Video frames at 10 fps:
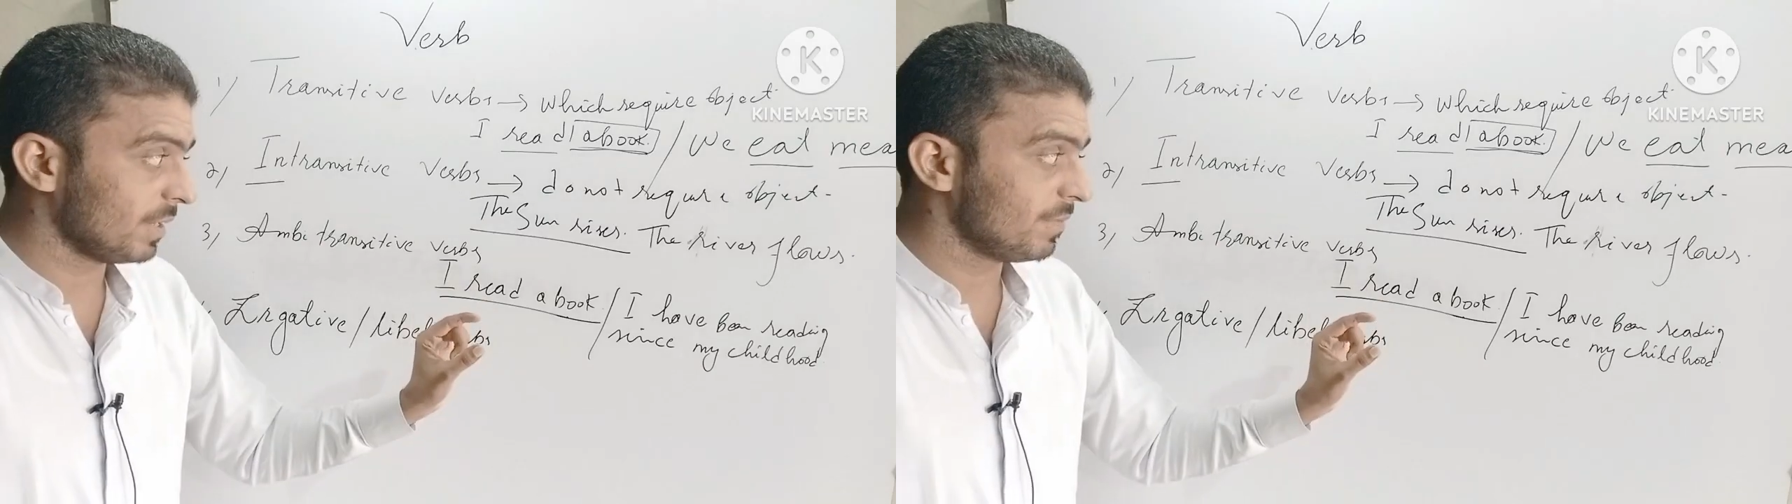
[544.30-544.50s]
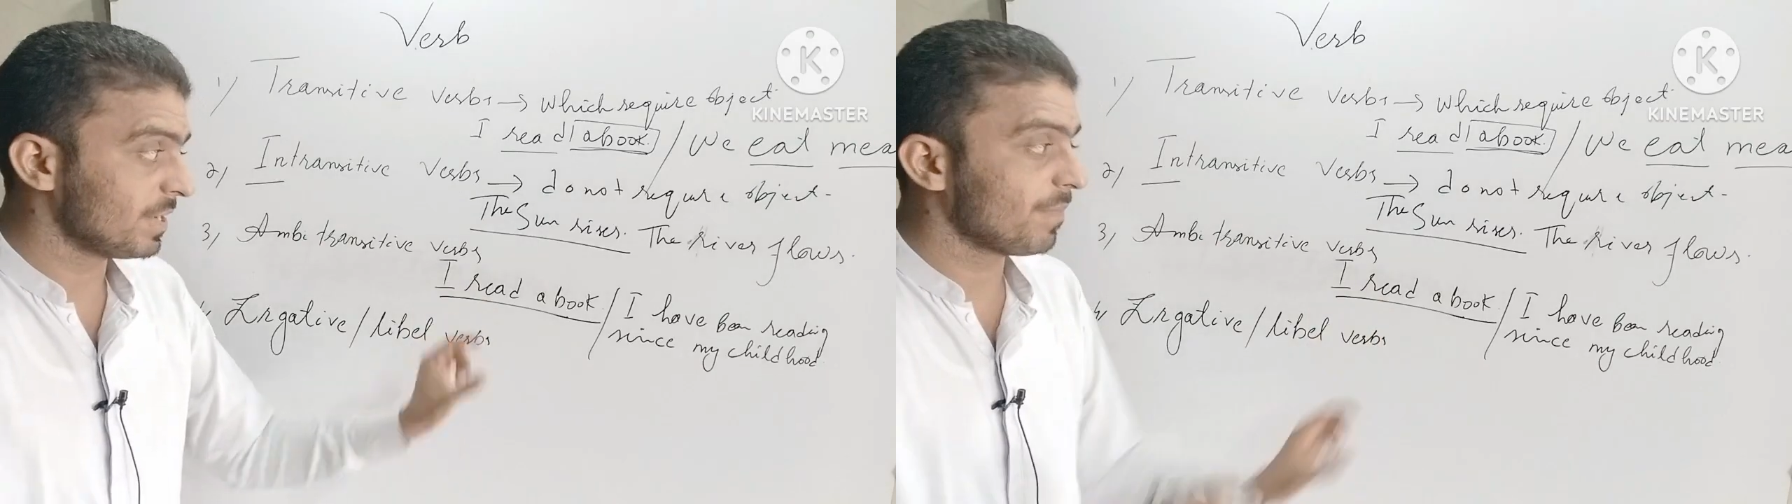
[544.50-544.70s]

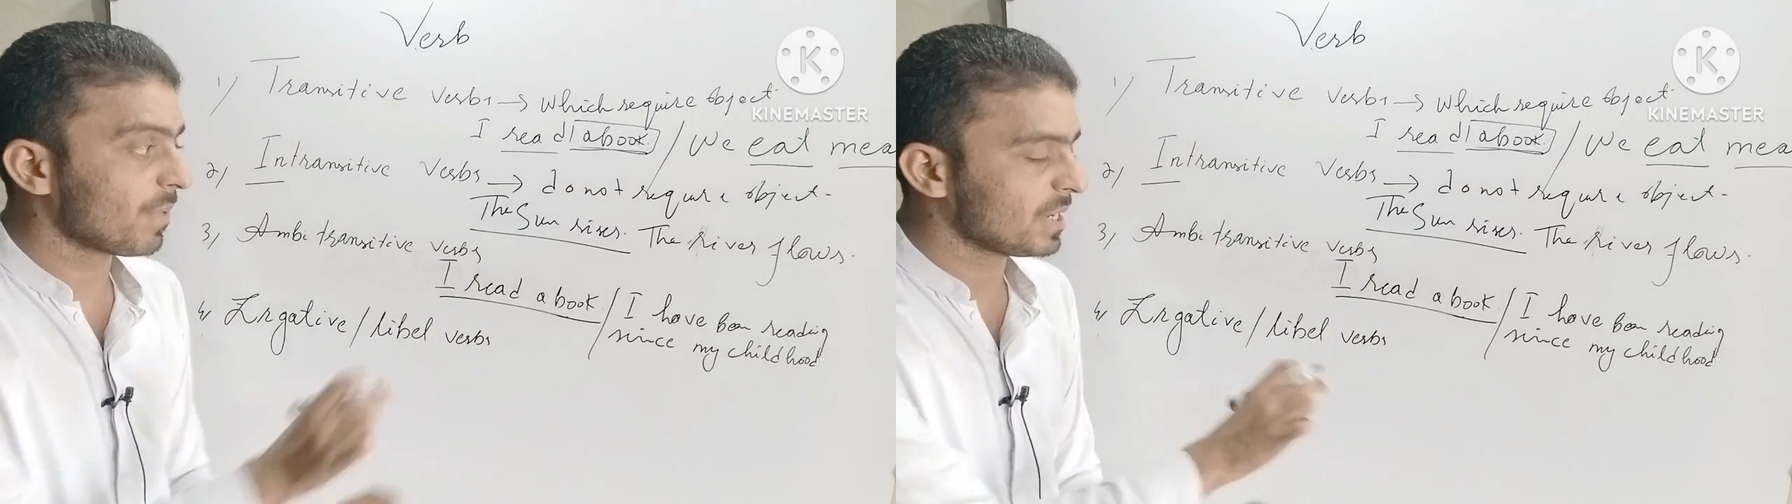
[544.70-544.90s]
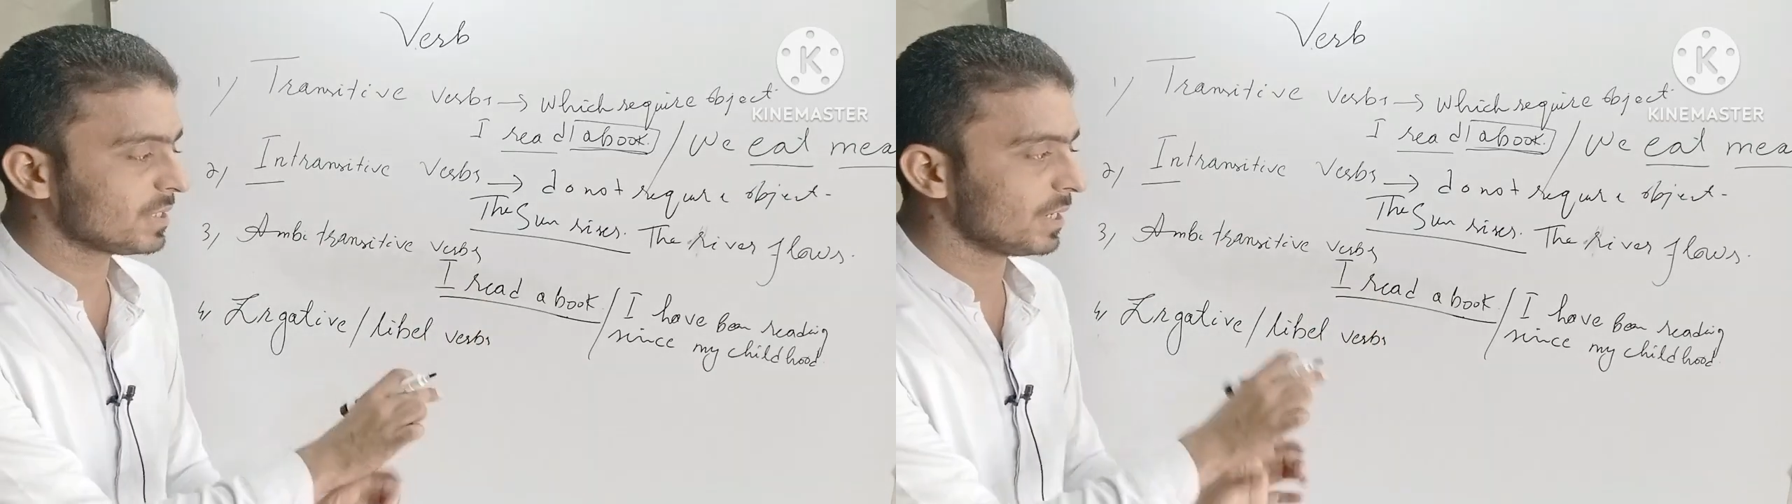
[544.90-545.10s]
can be
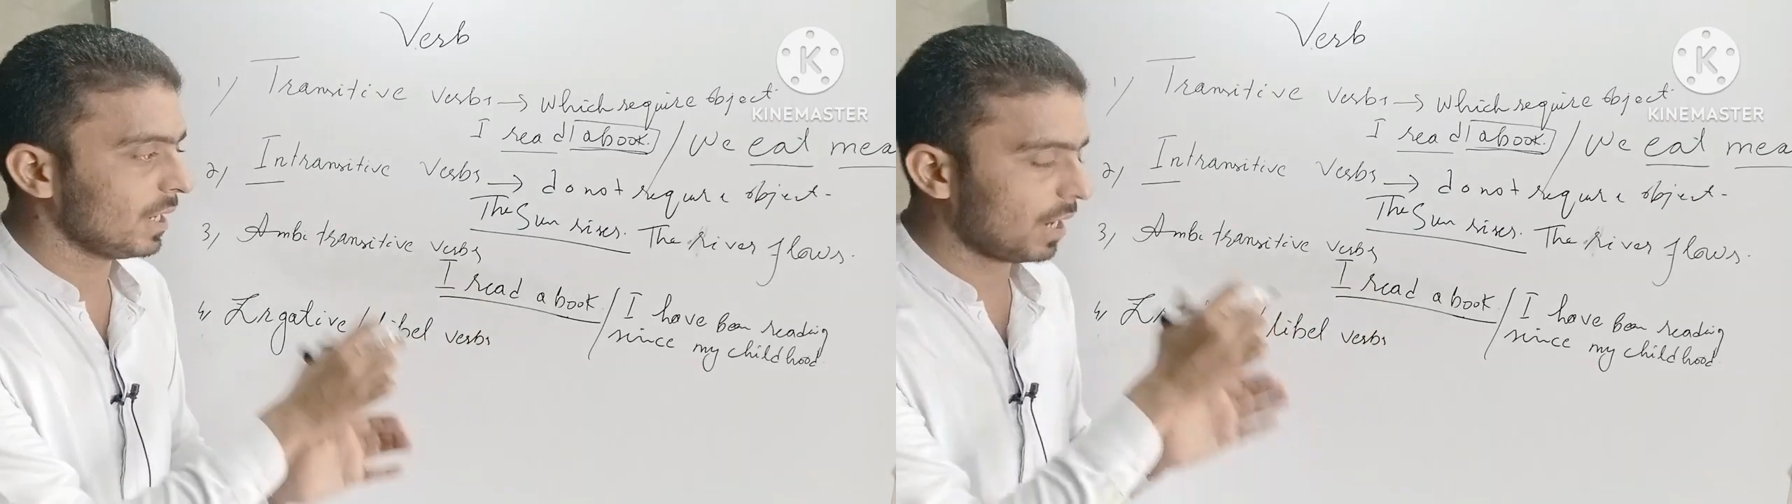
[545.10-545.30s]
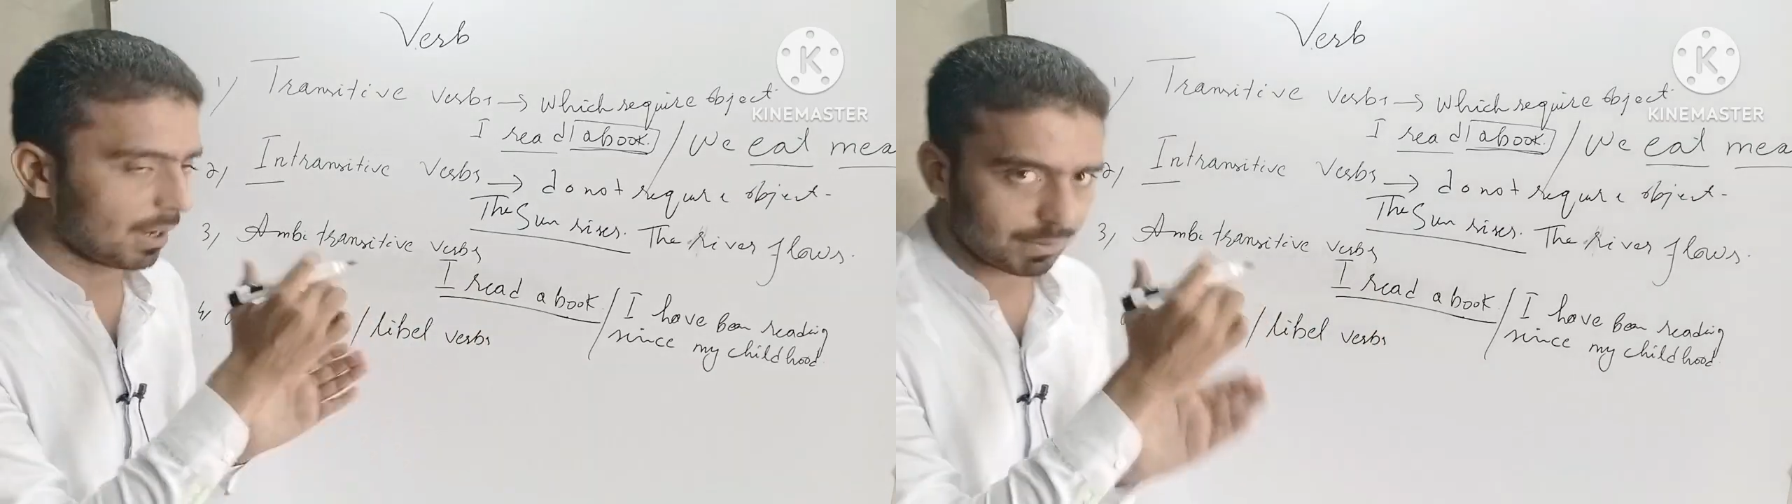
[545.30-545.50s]
replaced
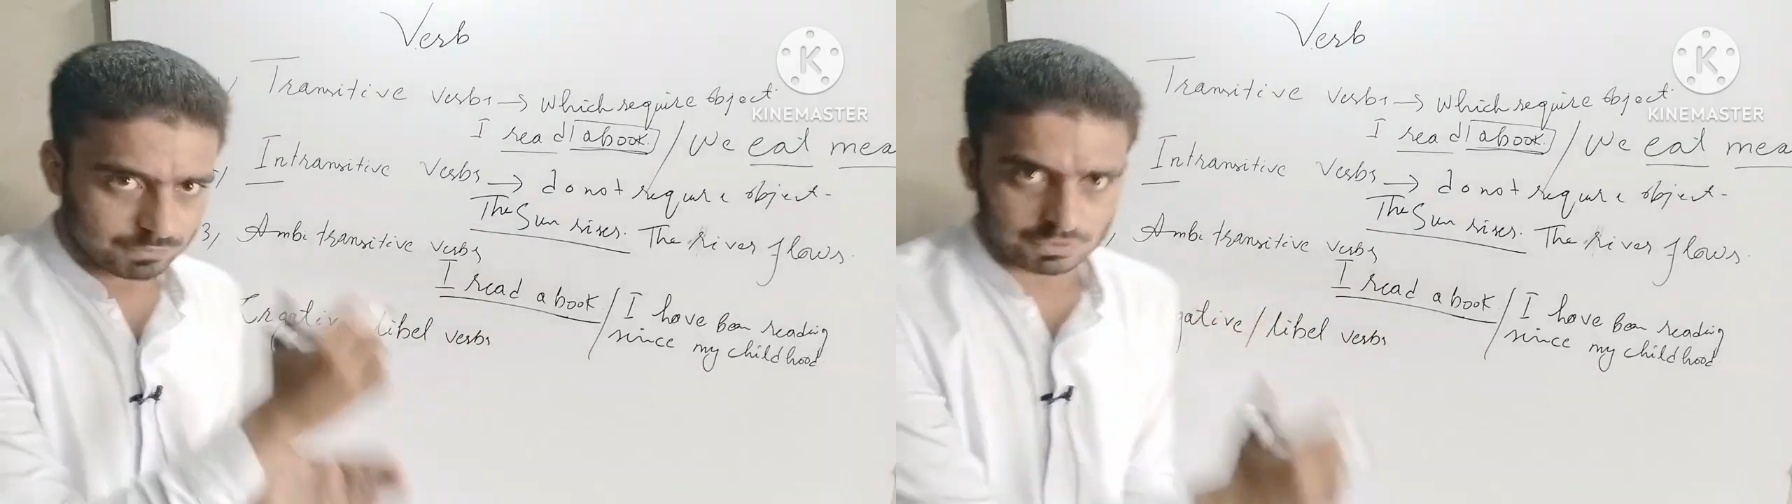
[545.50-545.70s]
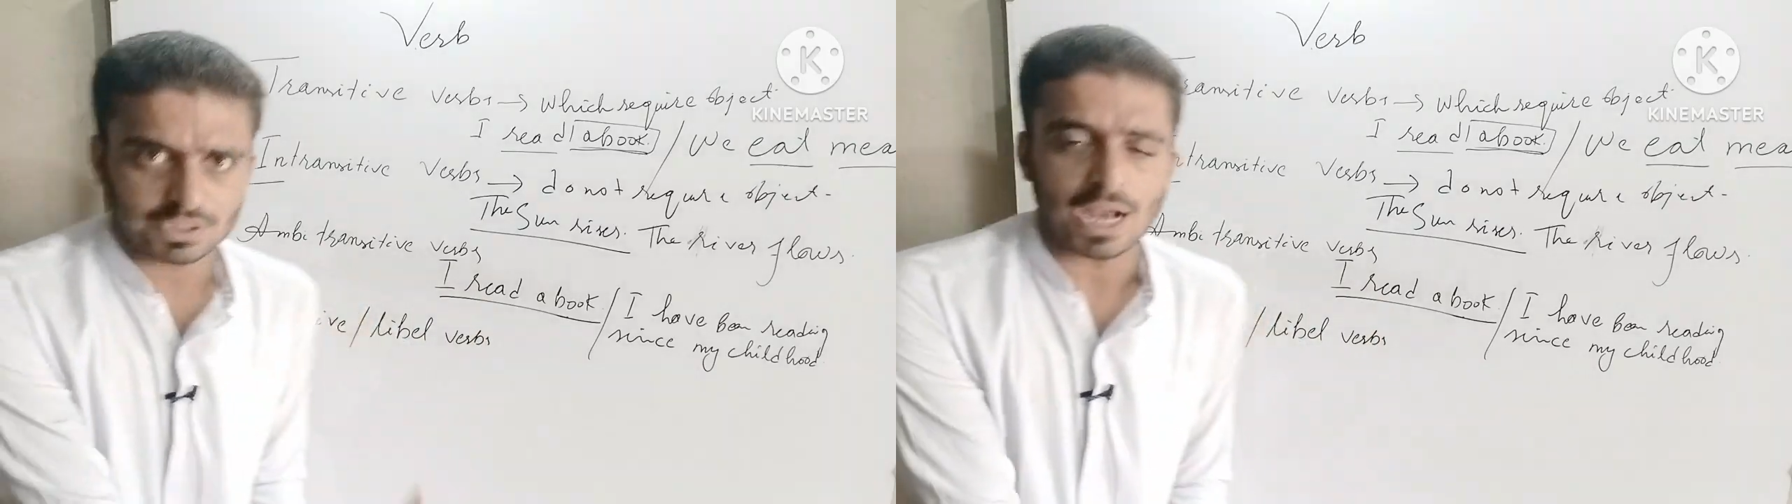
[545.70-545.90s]

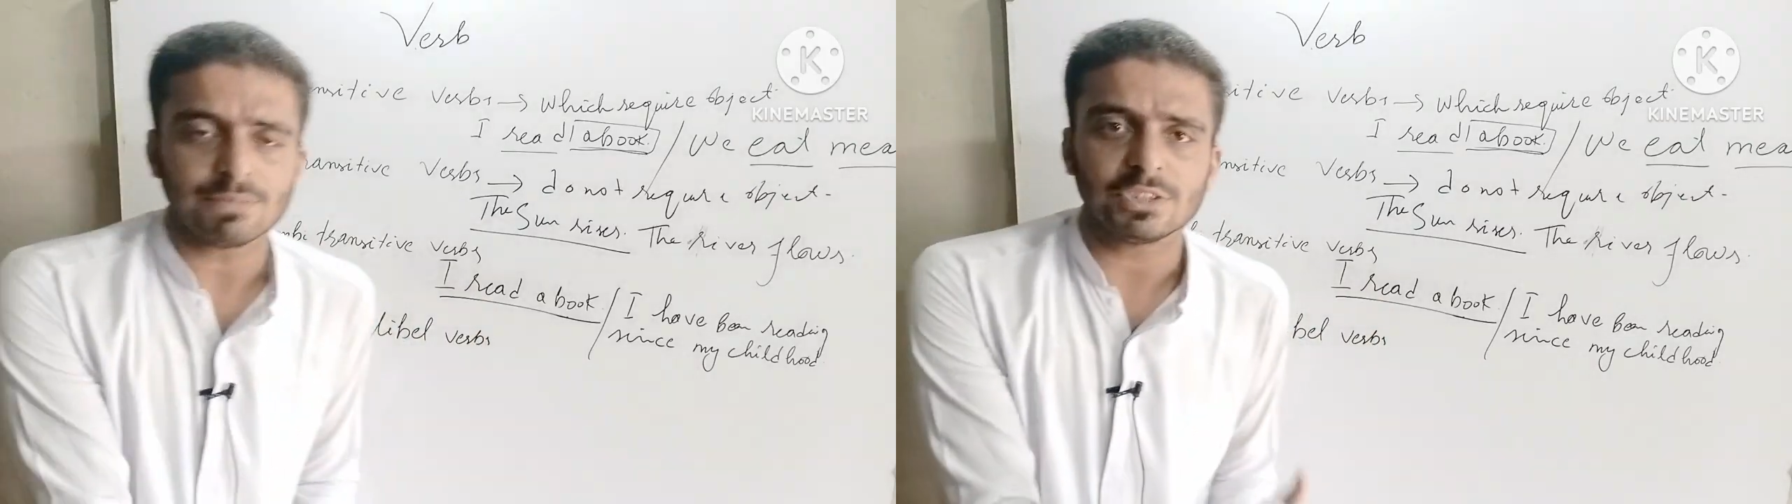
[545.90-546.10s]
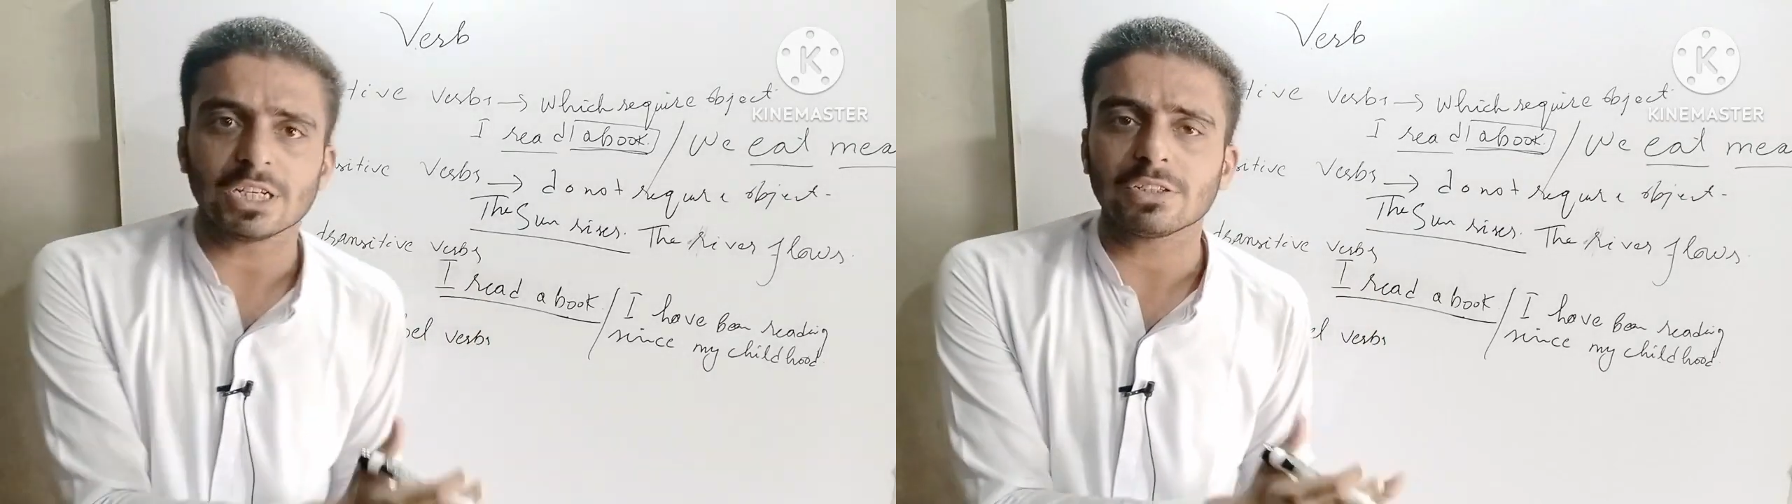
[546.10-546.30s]
with the
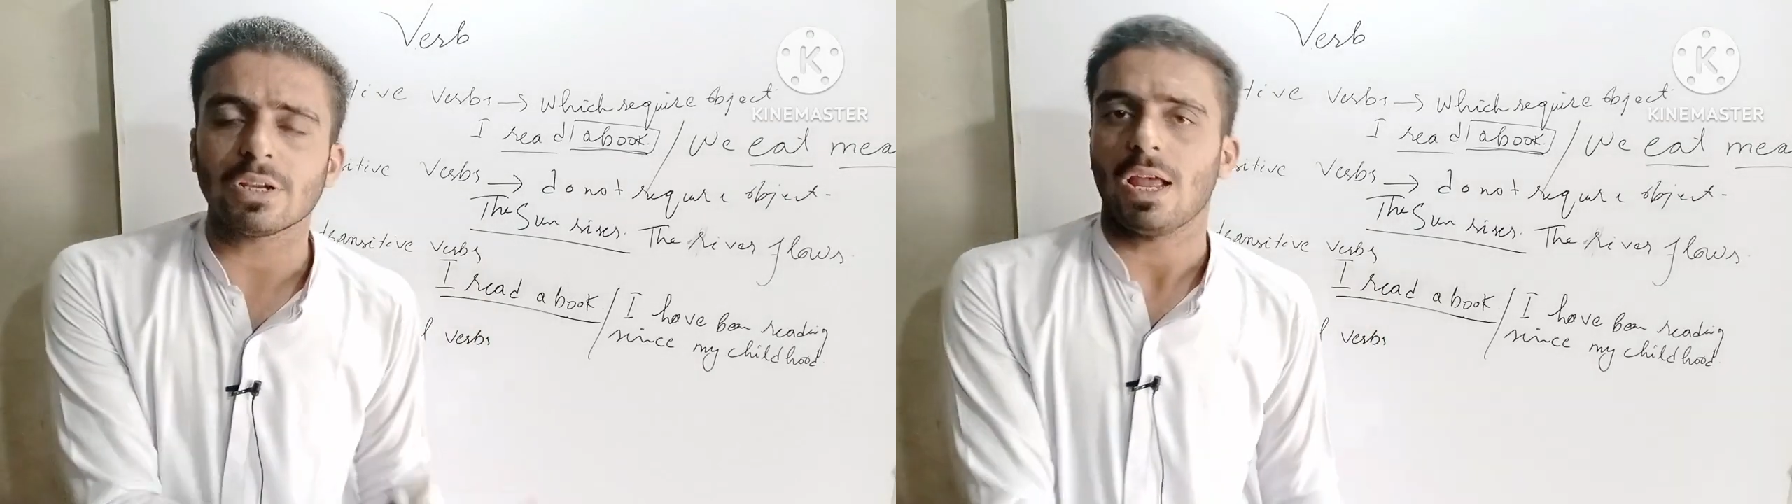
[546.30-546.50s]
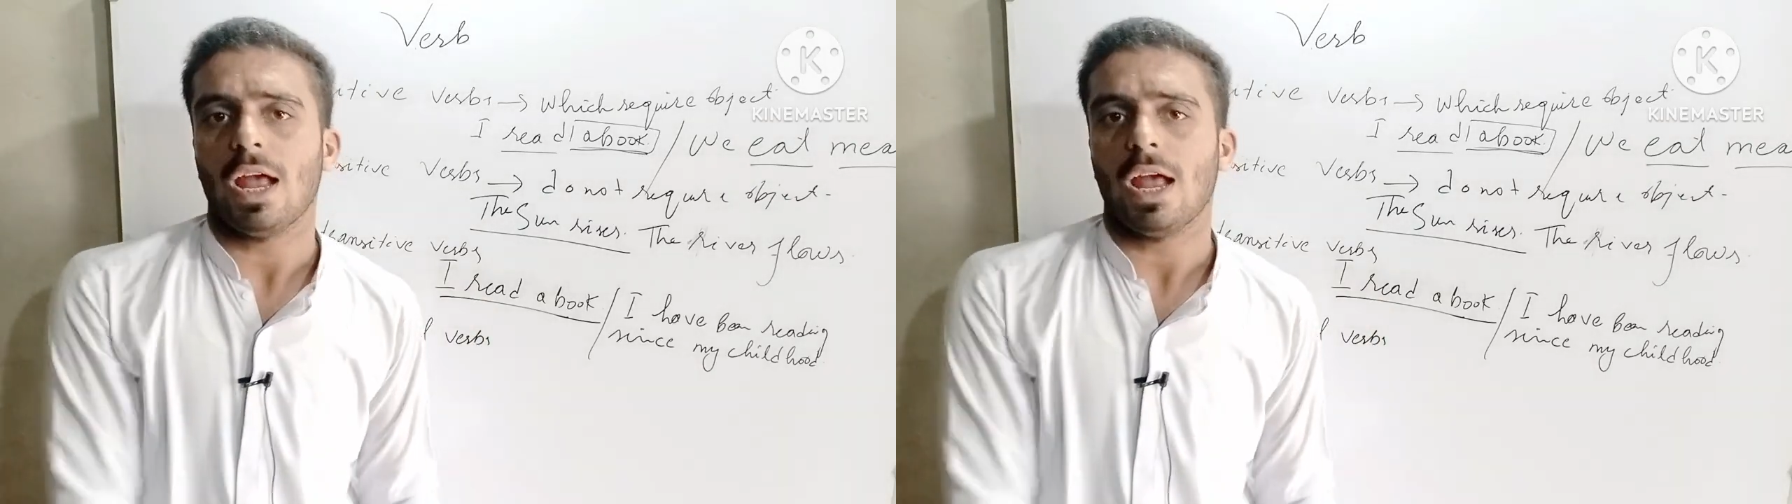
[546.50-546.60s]
object,